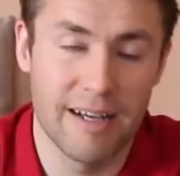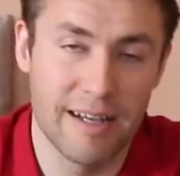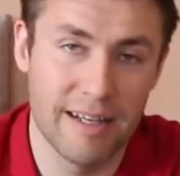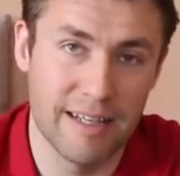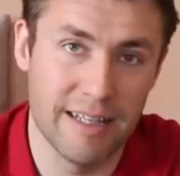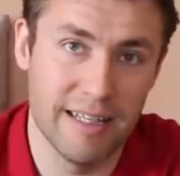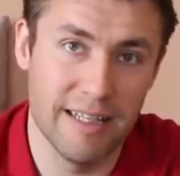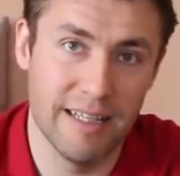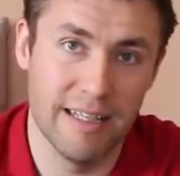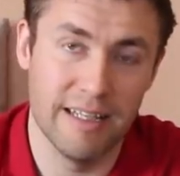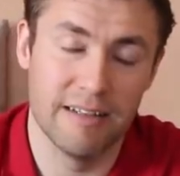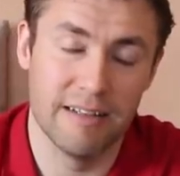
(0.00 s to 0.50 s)

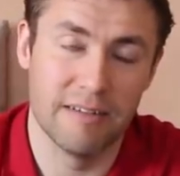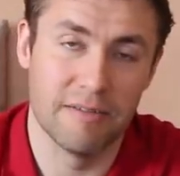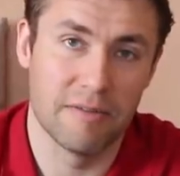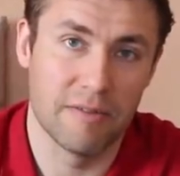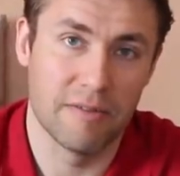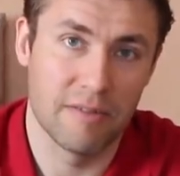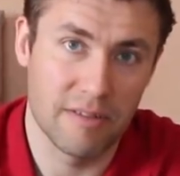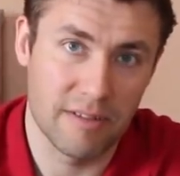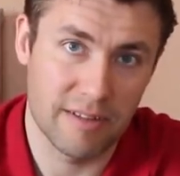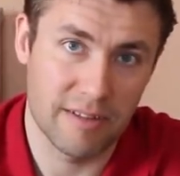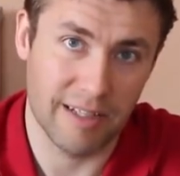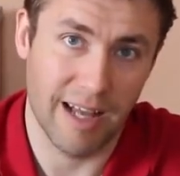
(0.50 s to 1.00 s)
he
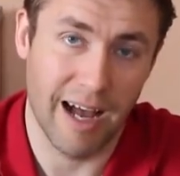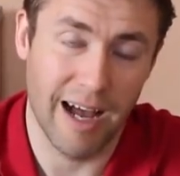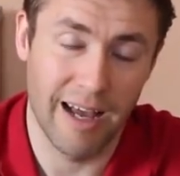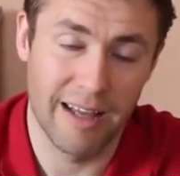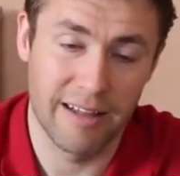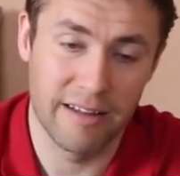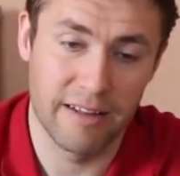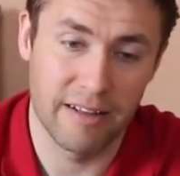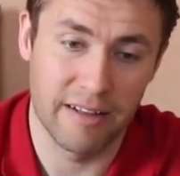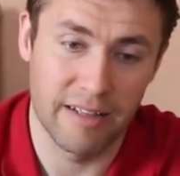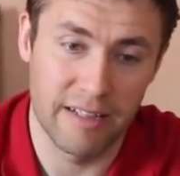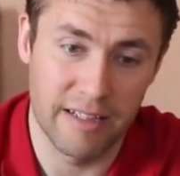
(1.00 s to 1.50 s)

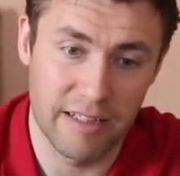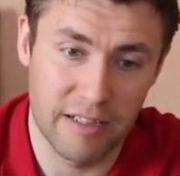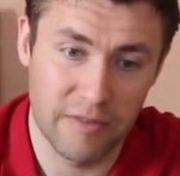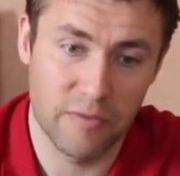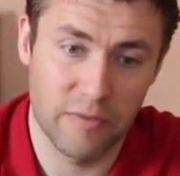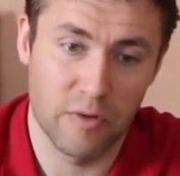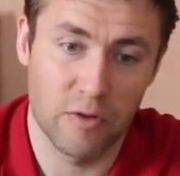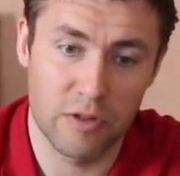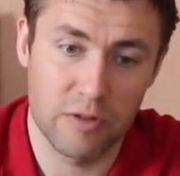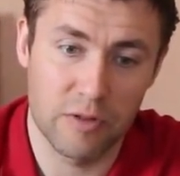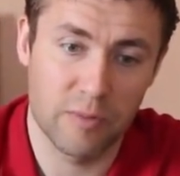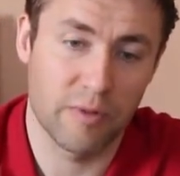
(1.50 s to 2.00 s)
signed his
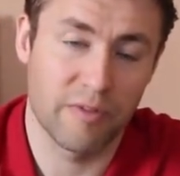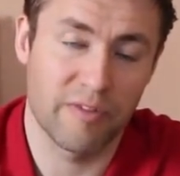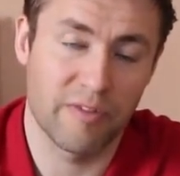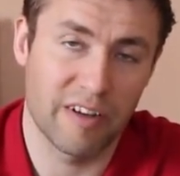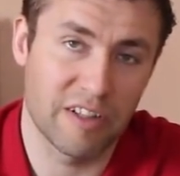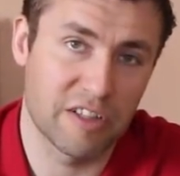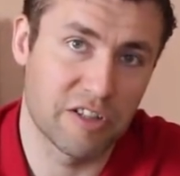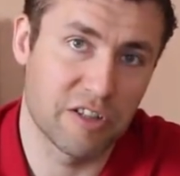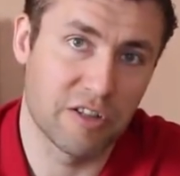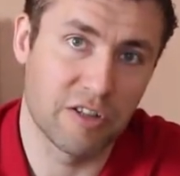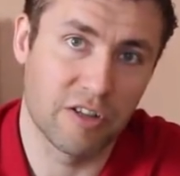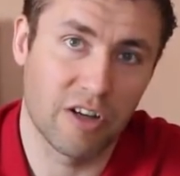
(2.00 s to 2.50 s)
first
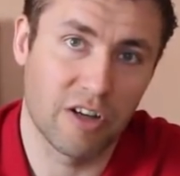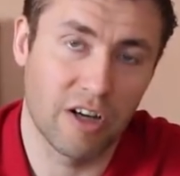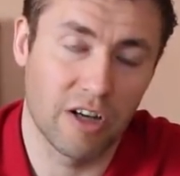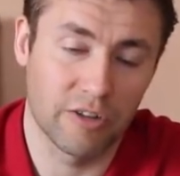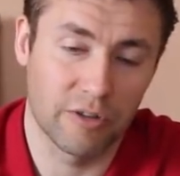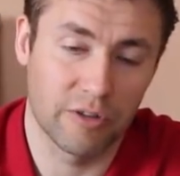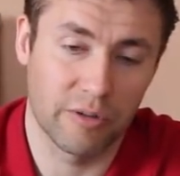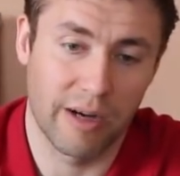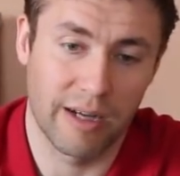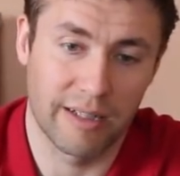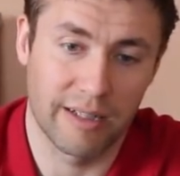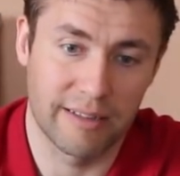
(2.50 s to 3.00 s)
professional
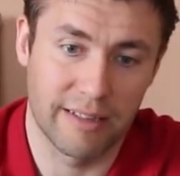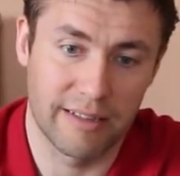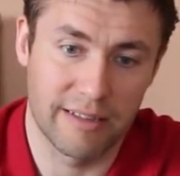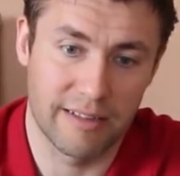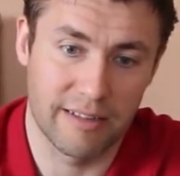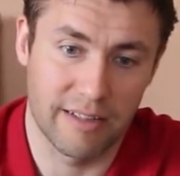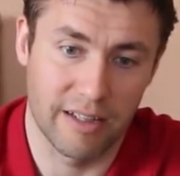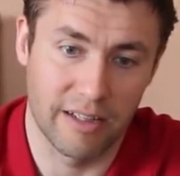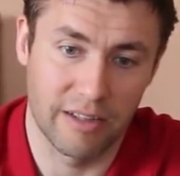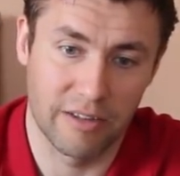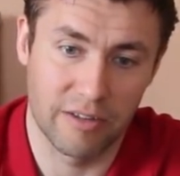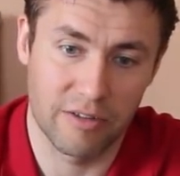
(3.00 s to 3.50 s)
contract at
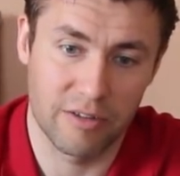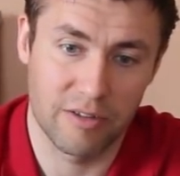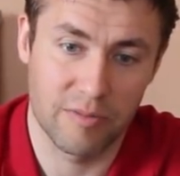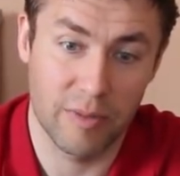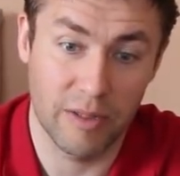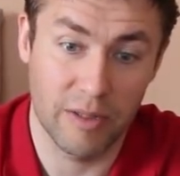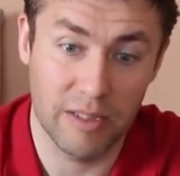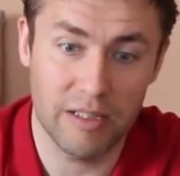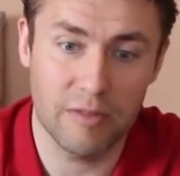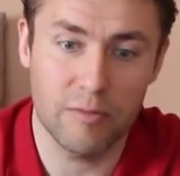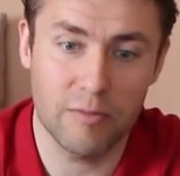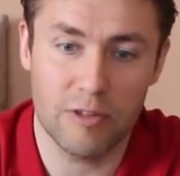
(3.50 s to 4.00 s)
Santos,
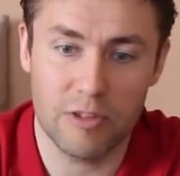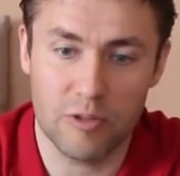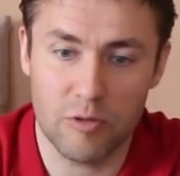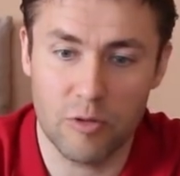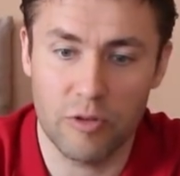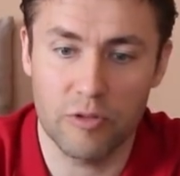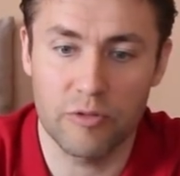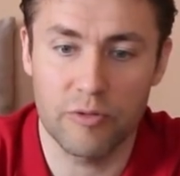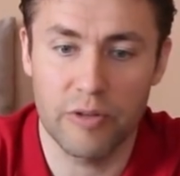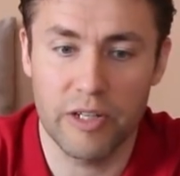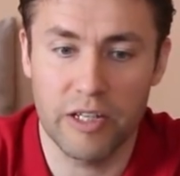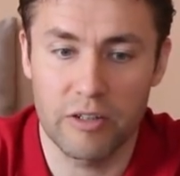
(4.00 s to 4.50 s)
but it was
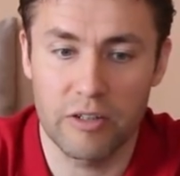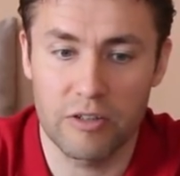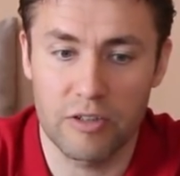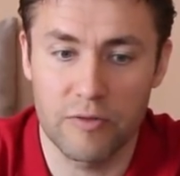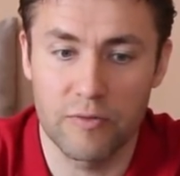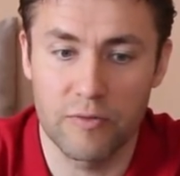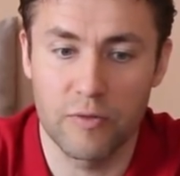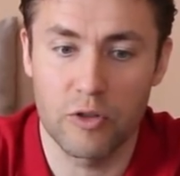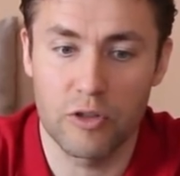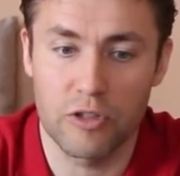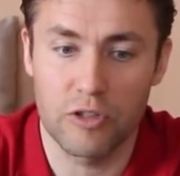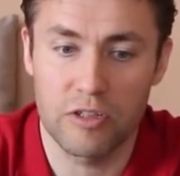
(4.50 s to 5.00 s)
Rodrygo's
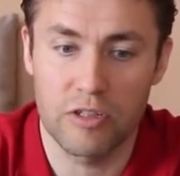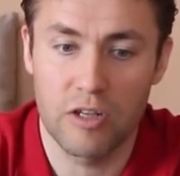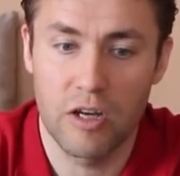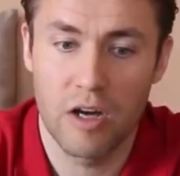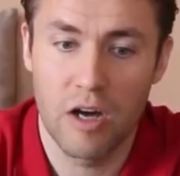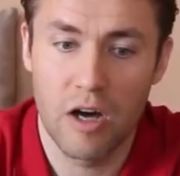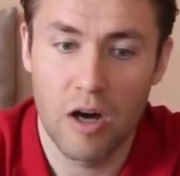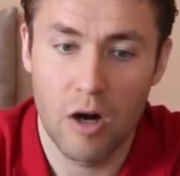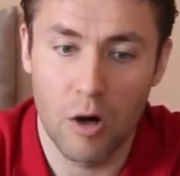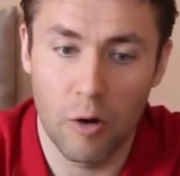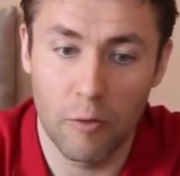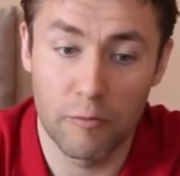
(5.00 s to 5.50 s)
first
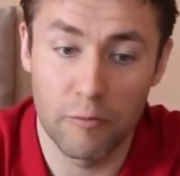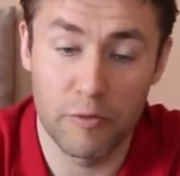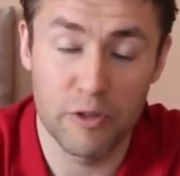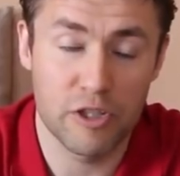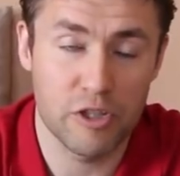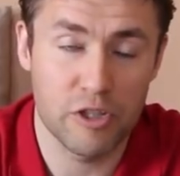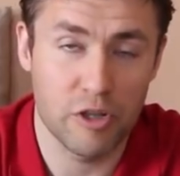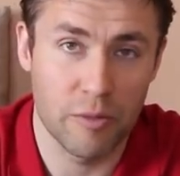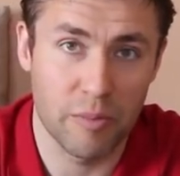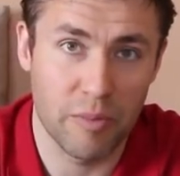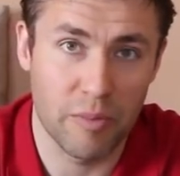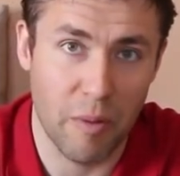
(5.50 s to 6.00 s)

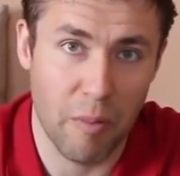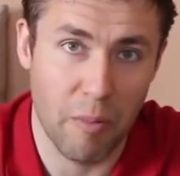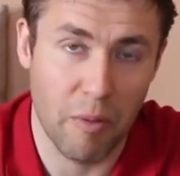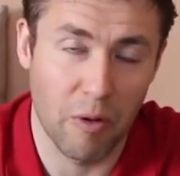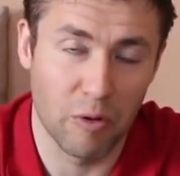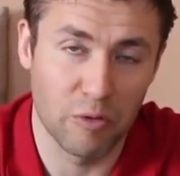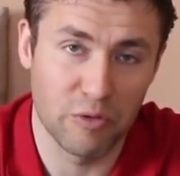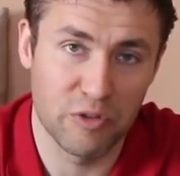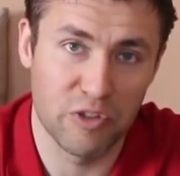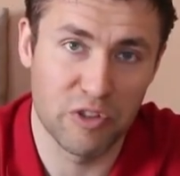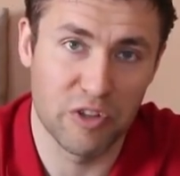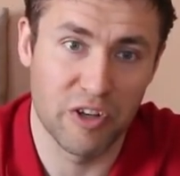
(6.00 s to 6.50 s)
official
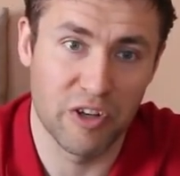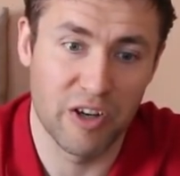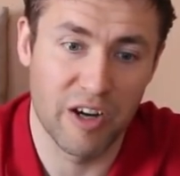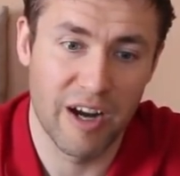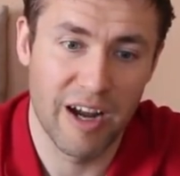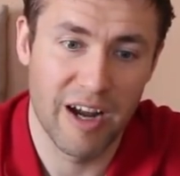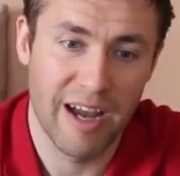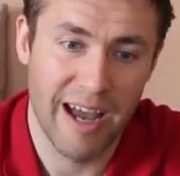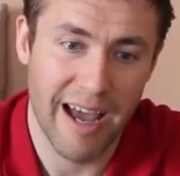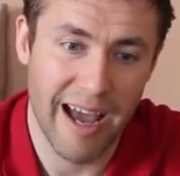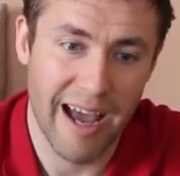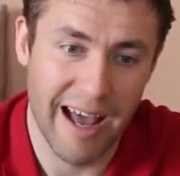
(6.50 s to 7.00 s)
proposal
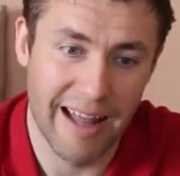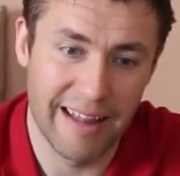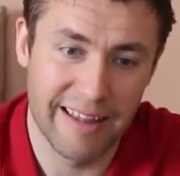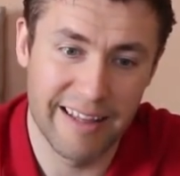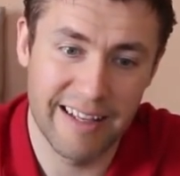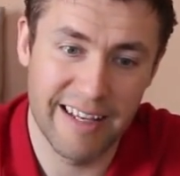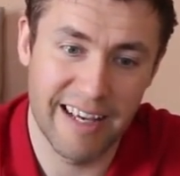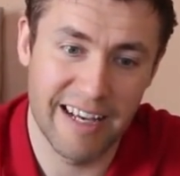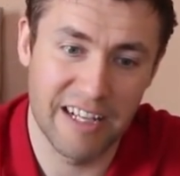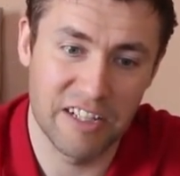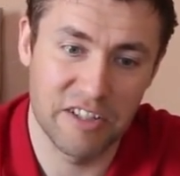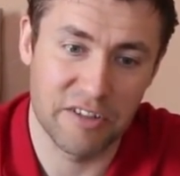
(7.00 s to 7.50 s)
at
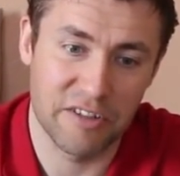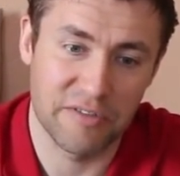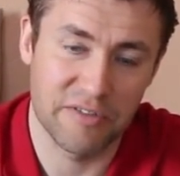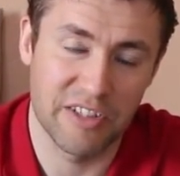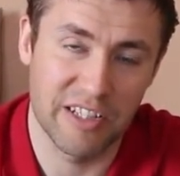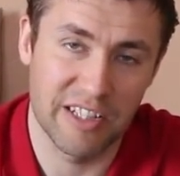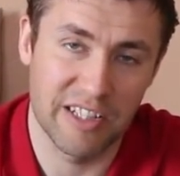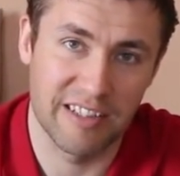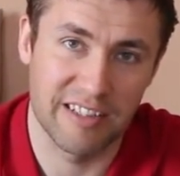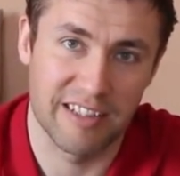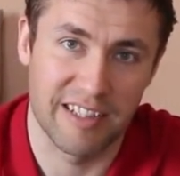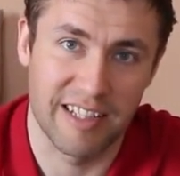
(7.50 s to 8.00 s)
the age of
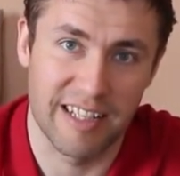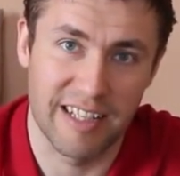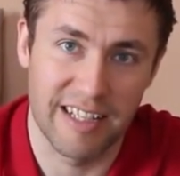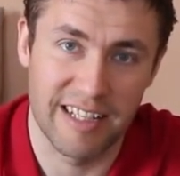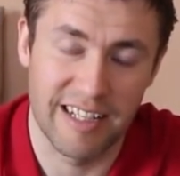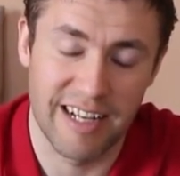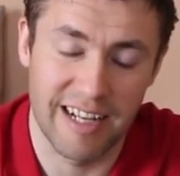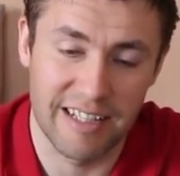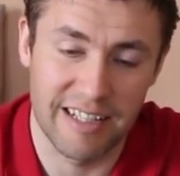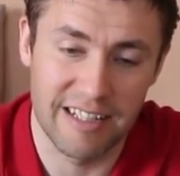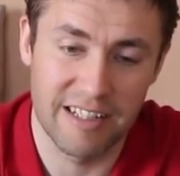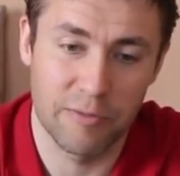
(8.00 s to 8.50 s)
16
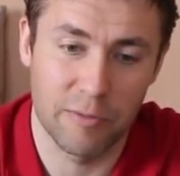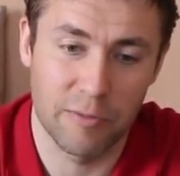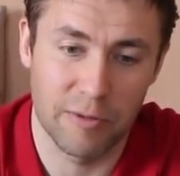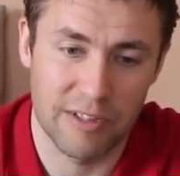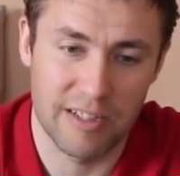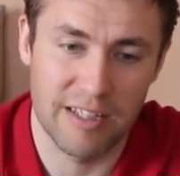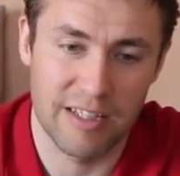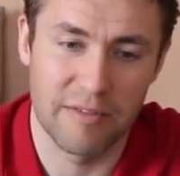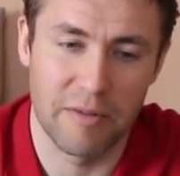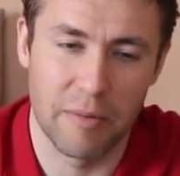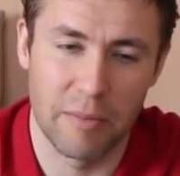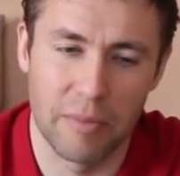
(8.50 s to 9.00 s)
and it was
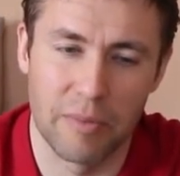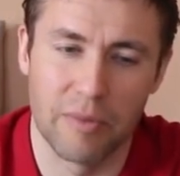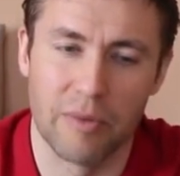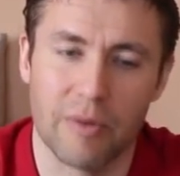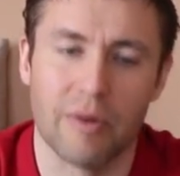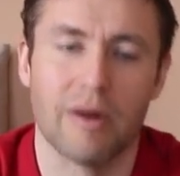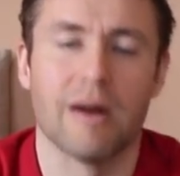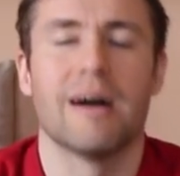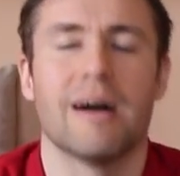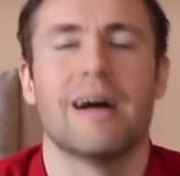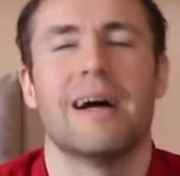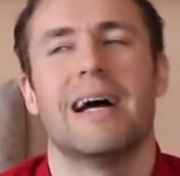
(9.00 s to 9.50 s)

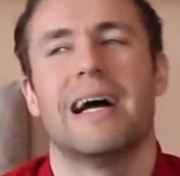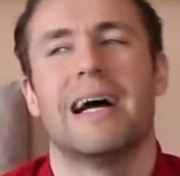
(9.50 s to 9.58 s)
Liverpool.